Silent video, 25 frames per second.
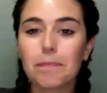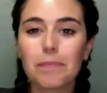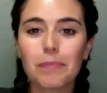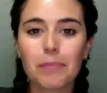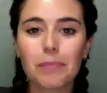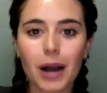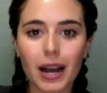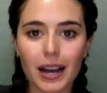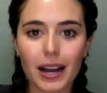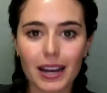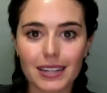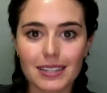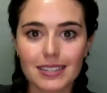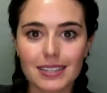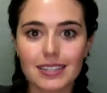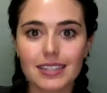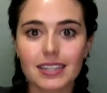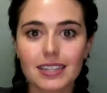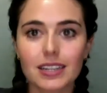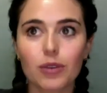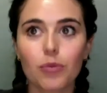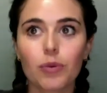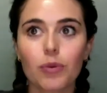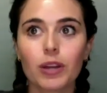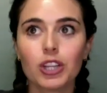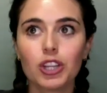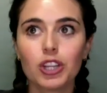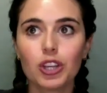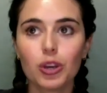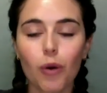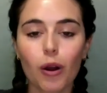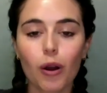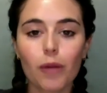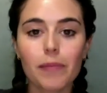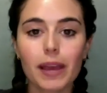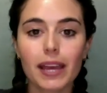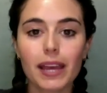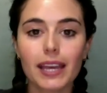But when you
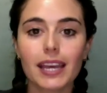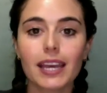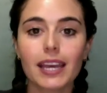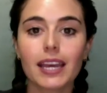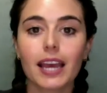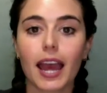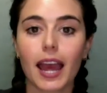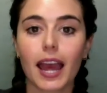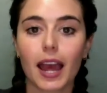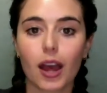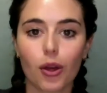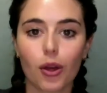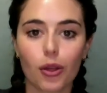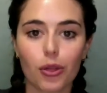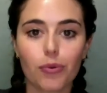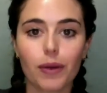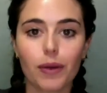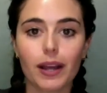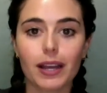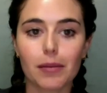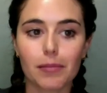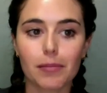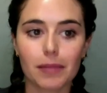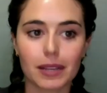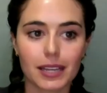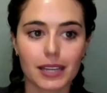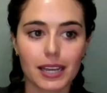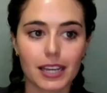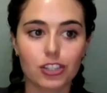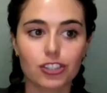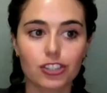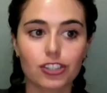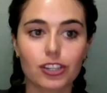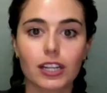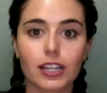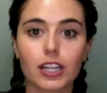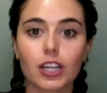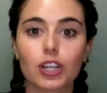are making a health
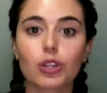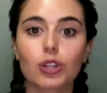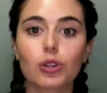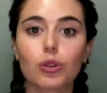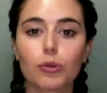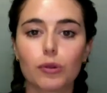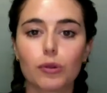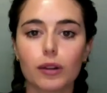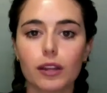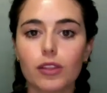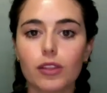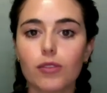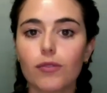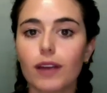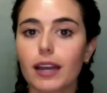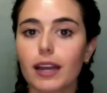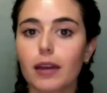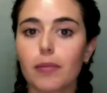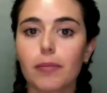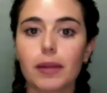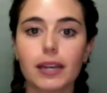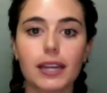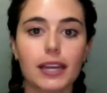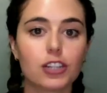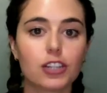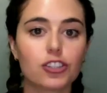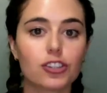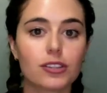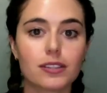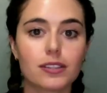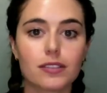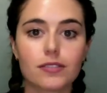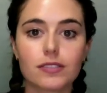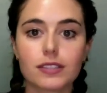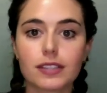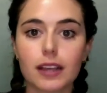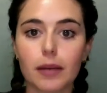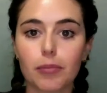recommendation, including the recommendations
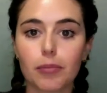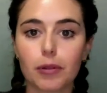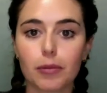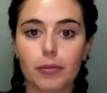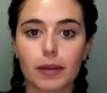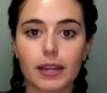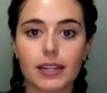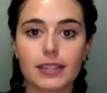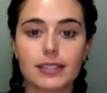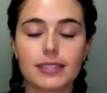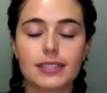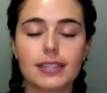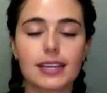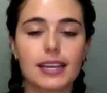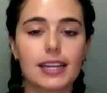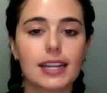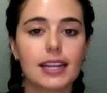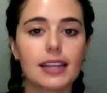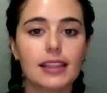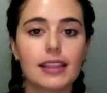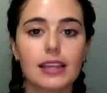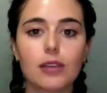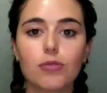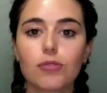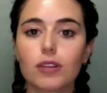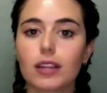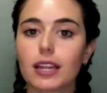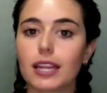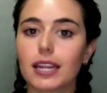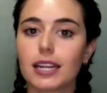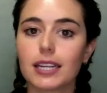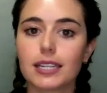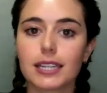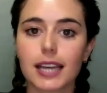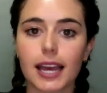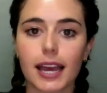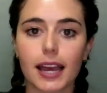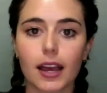of supplements, anything
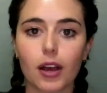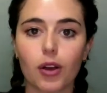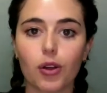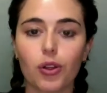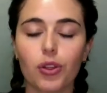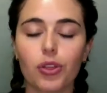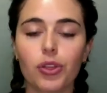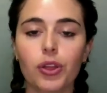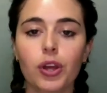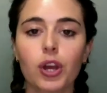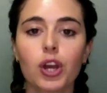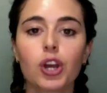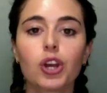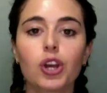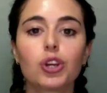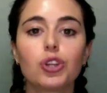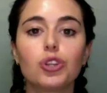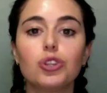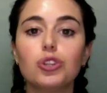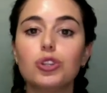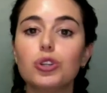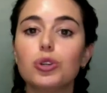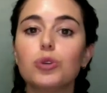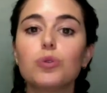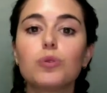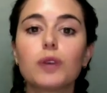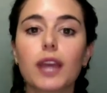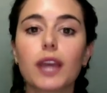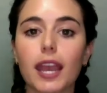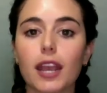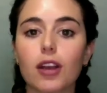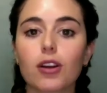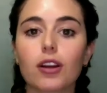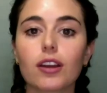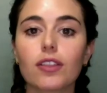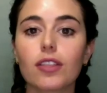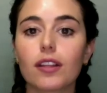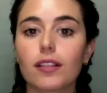related to health, you
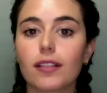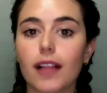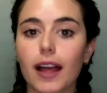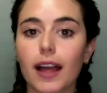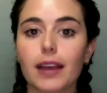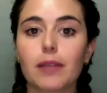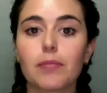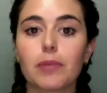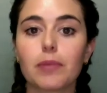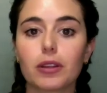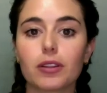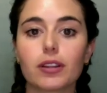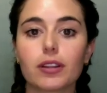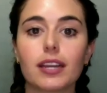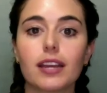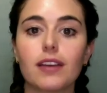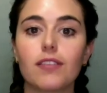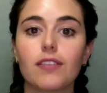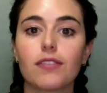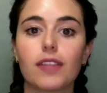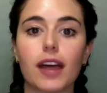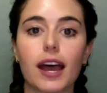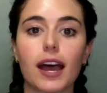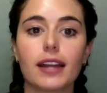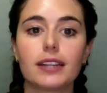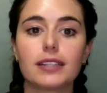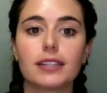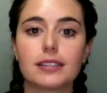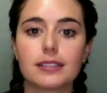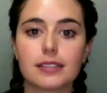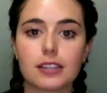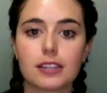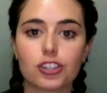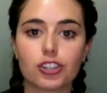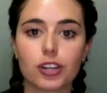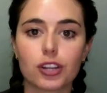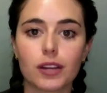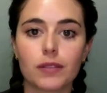carry the liability of that
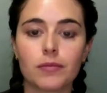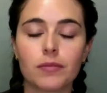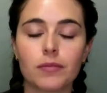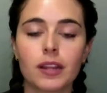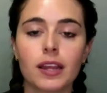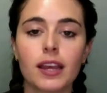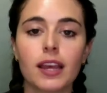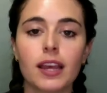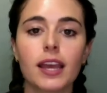decision.